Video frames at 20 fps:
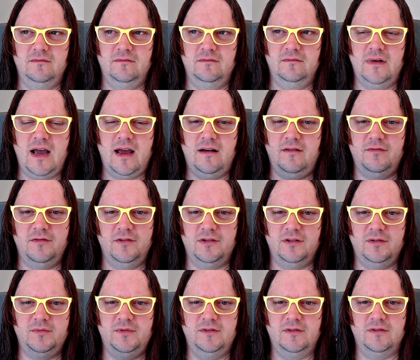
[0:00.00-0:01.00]

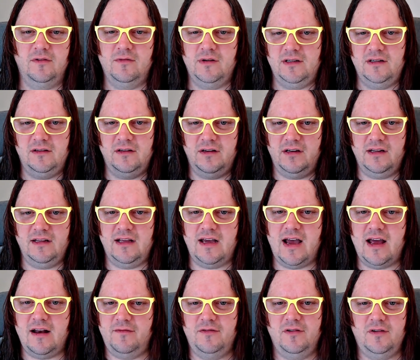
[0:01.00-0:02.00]
adverbs, or when you're learning the
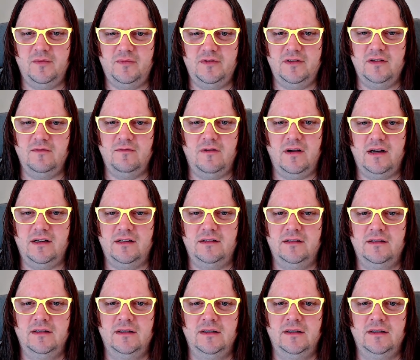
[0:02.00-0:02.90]
adverbs in one,